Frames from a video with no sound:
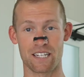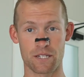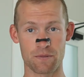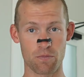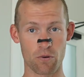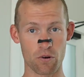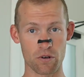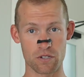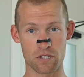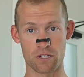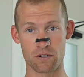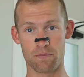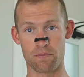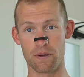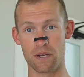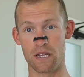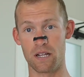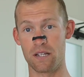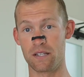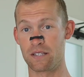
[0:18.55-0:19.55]
sport to
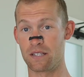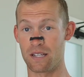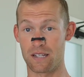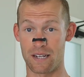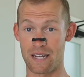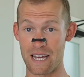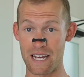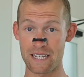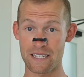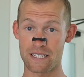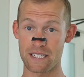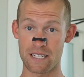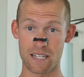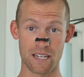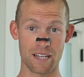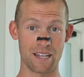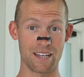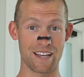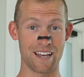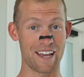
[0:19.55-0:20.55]
build legs
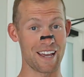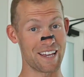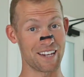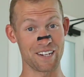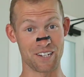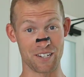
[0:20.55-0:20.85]
and